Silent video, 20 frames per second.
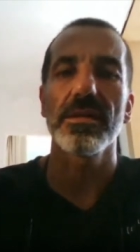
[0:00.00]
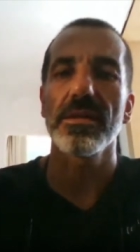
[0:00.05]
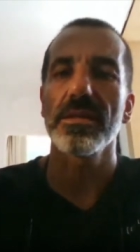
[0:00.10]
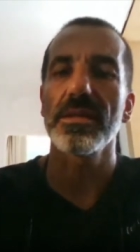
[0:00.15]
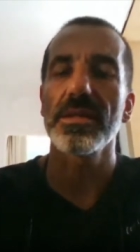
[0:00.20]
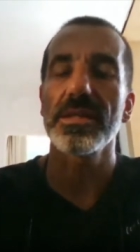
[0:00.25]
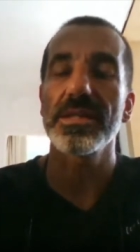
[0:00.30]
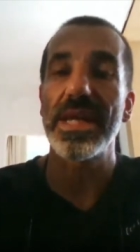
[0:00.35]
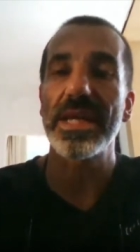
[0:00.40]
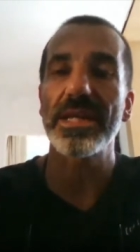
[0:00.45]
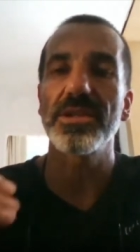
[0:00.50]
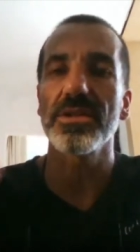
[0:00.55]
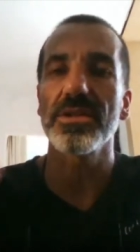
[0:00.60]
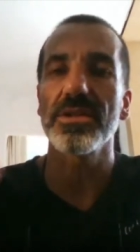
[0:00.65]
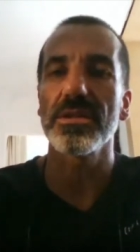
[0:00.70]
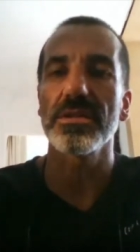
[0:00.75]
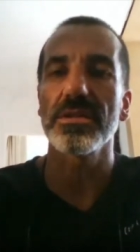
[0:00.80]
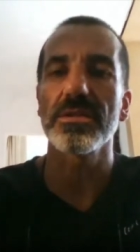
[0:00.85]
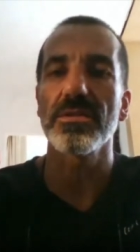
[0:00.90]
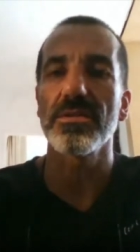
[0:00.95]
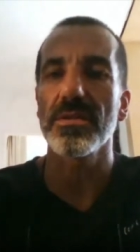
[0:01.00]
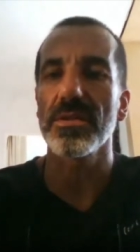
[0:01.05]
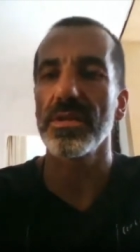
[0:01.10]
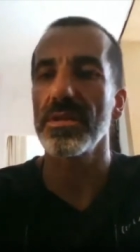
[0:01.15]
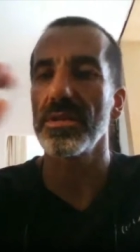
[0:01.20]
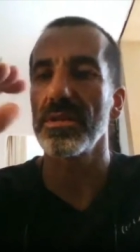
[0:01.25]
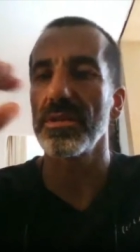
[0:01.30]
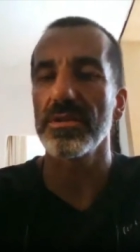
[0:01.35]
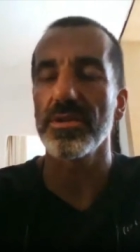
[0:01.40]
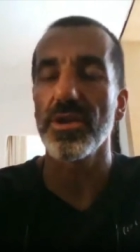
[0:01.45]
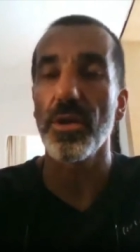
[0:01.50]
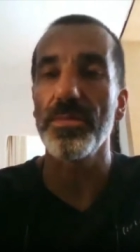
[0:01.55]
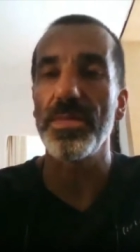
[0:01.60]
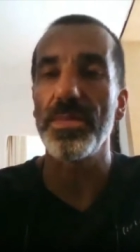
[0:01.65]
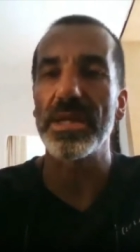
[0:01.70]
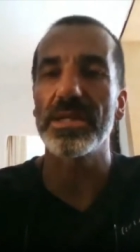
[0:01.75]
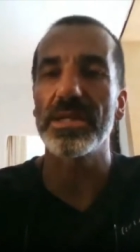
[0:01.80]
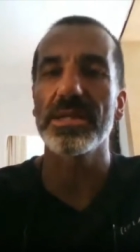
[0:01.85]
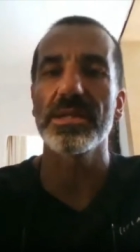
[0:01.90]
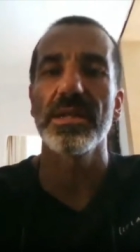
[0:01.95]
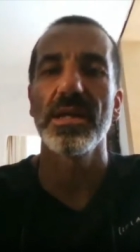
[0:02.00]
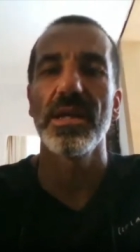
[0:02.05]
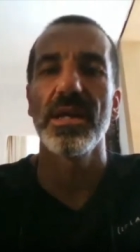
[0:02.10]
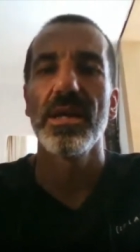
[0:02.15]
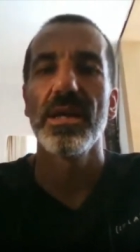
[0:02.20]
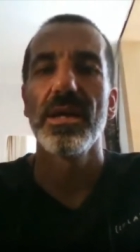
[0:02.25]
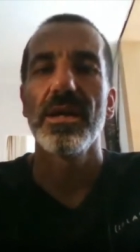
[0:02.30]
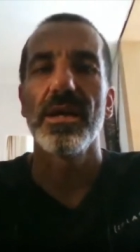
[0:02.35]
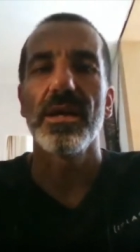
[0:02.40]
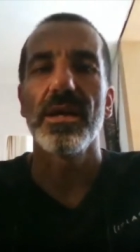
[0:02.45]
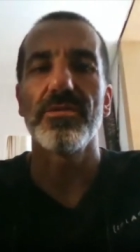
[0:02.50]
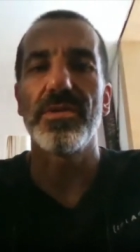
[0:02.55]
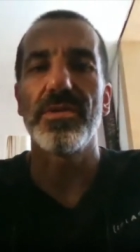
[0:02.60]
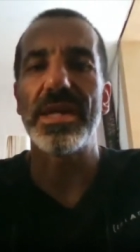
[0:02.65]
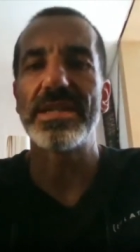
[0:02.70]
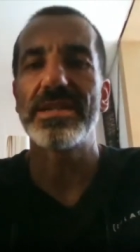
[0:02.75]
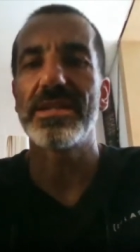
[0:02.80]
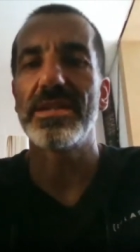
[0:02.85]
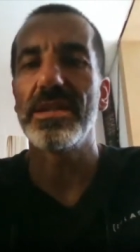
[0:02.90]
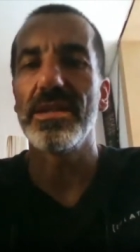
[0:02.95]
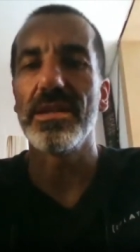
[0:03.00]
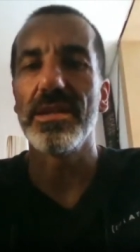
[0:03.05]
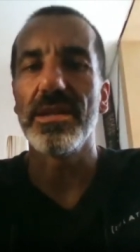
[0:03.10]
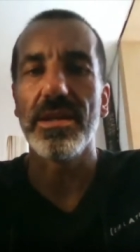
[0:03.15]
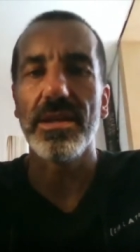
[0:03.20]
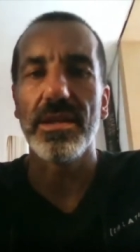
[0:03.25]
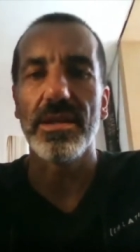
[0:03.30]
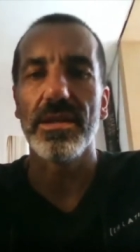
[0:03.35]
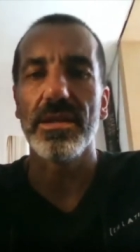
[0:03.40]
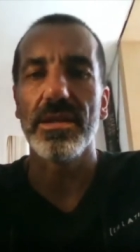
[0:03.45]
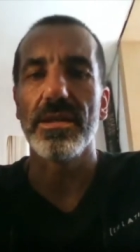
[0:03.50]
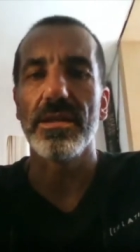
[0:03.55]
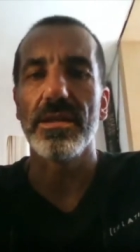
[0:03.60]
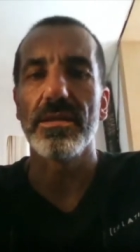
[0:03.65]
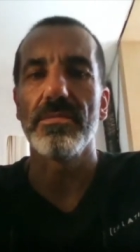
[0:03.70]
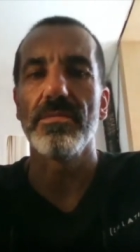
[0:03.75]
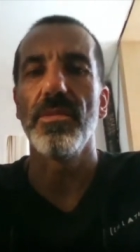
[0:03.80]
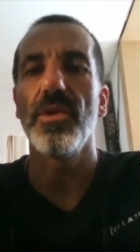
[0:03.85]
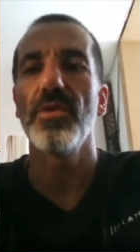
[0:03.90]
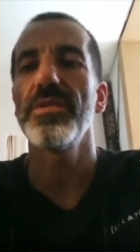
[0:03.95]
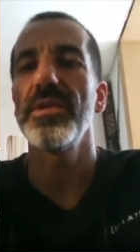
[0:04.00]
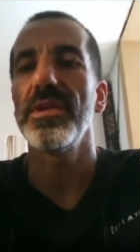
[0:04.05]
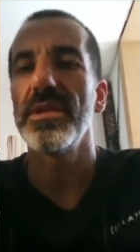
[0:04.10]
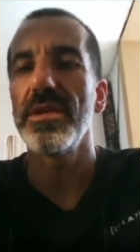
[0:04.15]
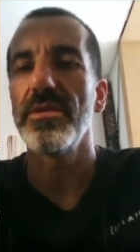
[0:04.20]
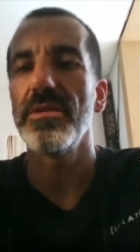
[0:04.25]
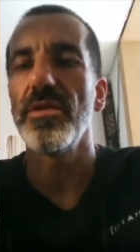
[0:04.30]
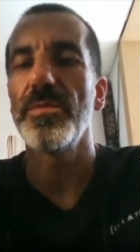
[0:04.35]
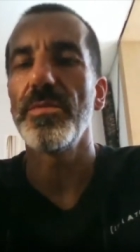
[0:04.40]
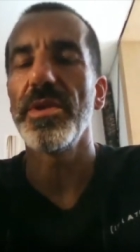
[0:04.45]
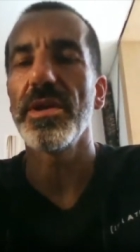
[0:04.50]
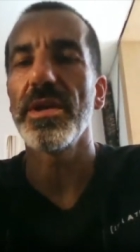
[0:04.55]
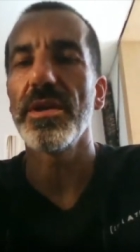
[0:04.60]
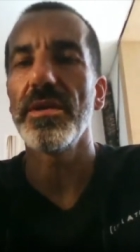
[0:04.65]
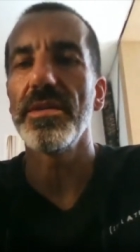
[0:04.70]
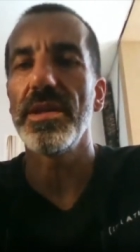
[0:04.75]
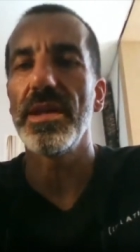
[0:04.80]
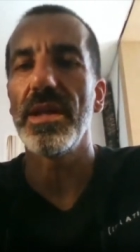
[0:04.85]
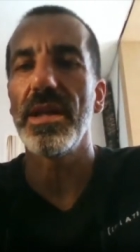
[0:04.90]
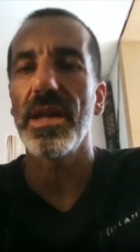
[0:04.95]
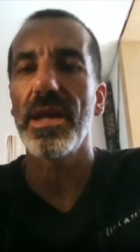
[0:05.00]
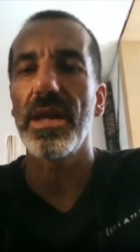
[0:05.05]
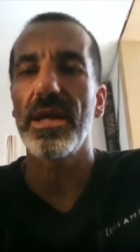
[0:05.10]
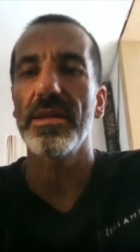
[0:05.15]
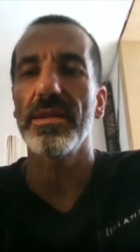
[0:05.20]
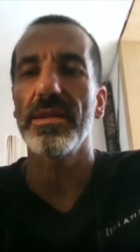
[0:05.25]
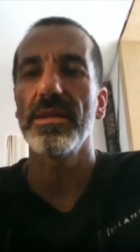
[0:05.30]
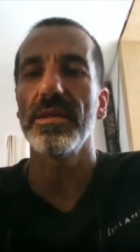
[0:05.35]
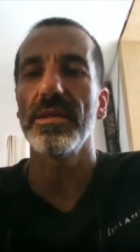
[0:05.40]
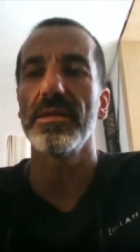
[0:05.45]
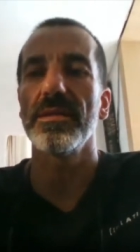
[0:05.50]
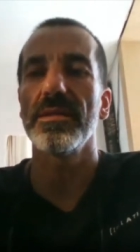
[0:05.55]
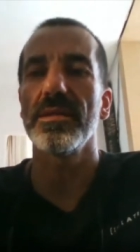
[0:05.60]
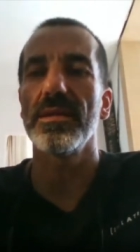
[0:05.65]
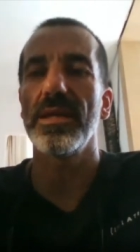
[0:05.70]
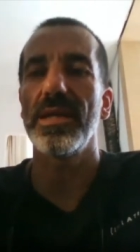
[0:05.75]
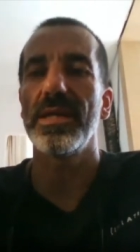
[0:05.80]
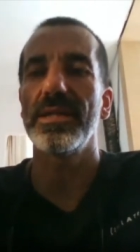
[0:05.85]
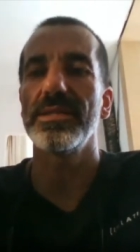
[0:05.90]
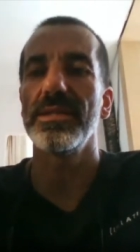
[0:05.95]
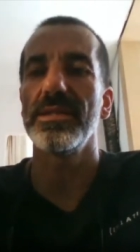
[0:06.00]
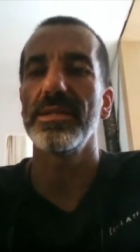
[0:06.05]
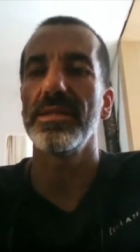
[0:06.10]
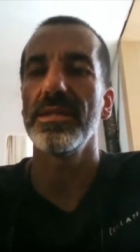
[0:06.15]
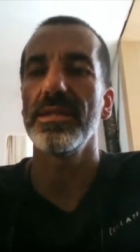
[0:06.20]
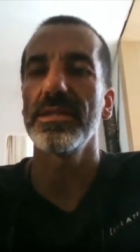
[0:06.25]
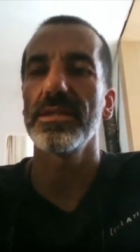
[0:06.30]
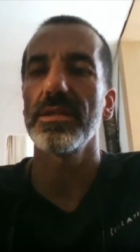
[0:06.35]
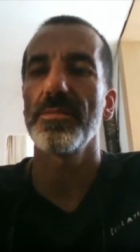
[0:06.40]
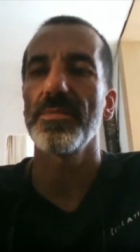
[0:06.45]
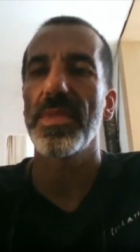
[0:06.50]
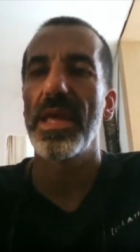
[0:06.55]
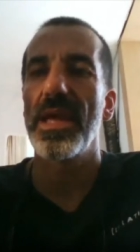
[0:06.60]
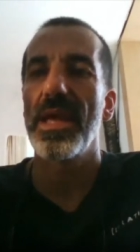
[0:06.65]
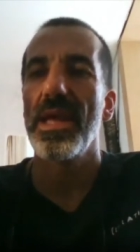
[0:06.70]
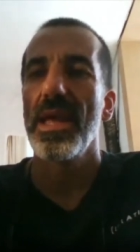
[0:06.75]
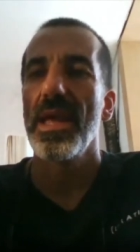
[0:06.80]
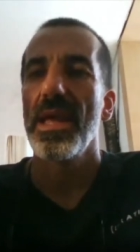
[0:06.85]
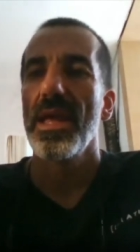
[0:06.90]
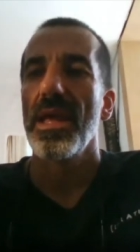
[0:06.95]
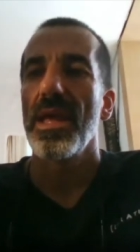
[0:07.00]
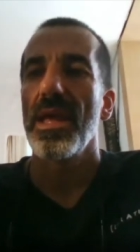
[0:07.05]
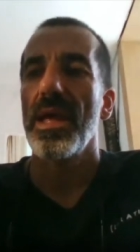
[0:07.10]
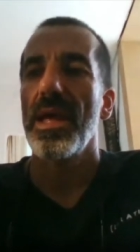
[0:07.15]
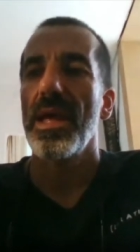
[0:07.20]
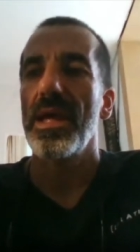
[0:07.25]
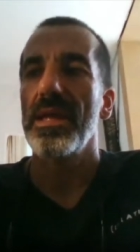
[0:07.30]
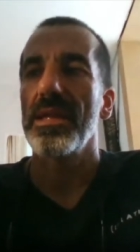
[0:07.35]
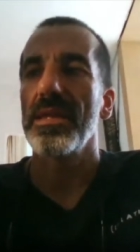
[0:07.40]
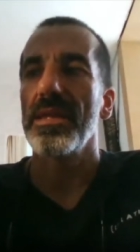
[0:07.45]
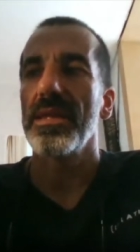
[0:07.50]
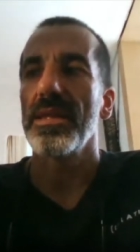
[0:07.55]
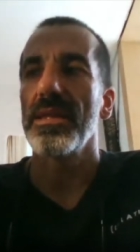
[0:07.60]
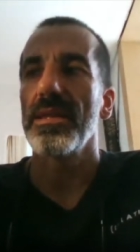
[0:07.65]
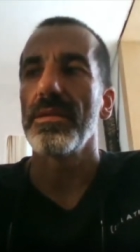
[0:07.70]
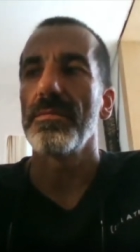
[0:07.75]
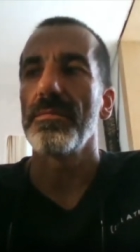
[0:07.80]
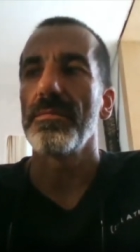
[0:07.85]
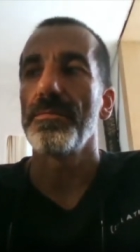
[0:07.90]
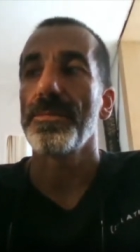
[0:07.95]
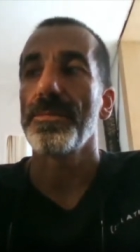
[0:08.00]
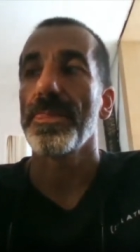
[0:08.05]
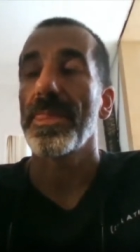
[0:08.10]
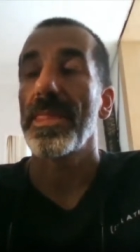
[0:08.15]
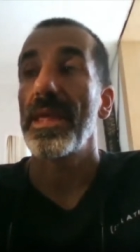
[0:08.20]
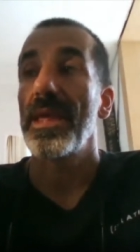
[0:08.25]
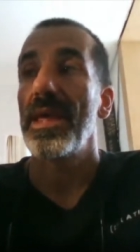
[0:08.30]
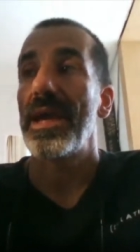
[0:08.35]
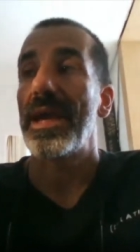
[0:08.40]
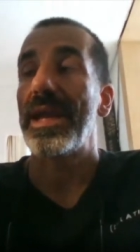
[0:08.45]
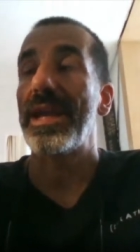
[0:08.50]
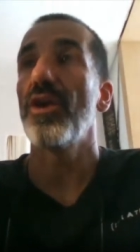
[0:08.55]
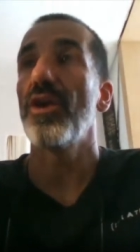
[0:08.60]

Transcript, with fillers: the sections or the topics addressed in, in both in the European Green Deal and uh, SDGs. And and I